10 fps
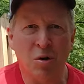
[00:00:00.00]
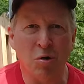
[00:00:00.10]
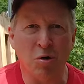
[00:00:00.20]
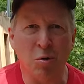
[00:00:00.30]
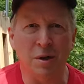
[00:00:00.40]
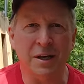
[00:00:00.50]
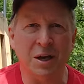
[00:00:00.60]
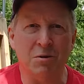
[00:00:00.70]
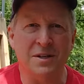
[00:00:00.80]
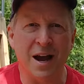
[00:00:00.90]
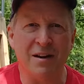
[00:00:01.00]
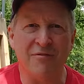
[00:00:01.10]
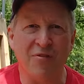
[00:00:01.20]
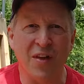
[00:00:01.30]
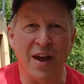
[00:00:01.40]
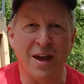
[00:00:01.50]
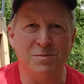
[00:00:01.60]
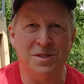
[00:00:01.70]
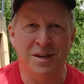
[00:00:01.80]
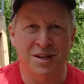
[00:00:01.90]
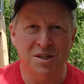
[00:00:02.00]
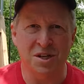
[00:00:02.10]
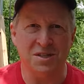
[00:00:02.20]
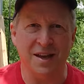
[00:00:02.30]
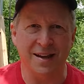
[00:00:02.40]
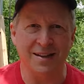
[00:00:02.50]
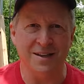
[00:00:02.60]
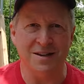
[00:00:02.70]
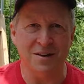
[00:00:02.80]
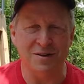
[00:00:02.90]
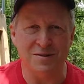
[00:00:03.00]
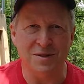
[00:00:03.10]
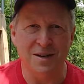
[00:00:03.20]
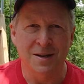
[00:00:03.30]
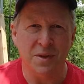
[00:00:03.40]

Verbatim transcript: or will it go down in flames just like these others?